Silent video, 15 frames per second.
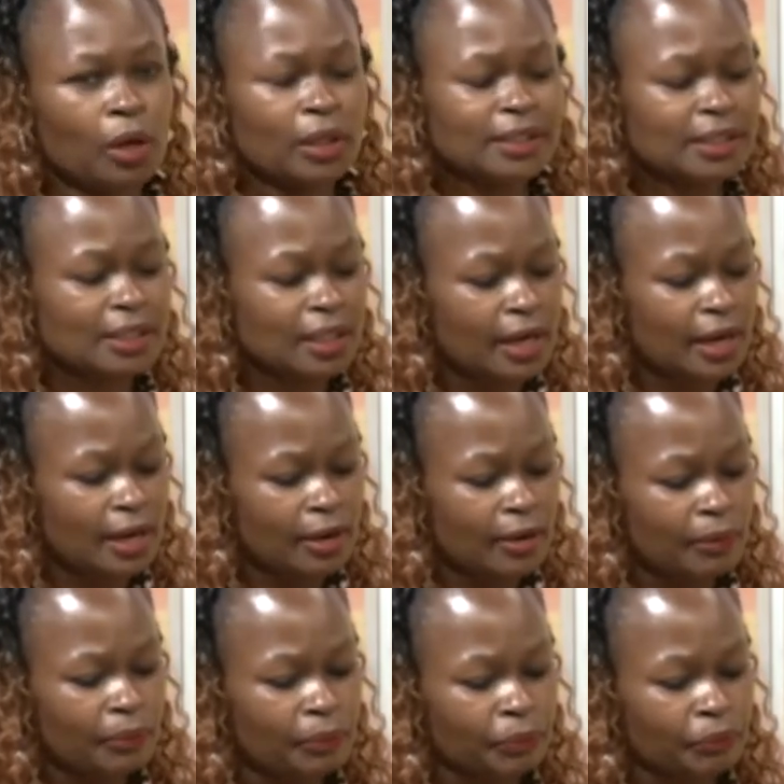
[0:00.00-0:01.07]
What...
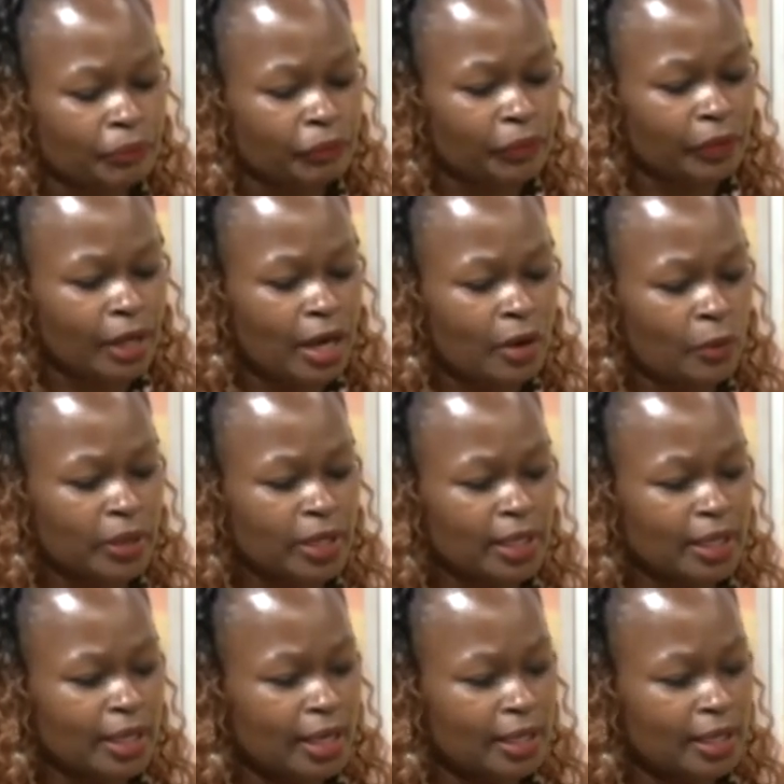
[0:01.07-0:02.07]
Um, Are we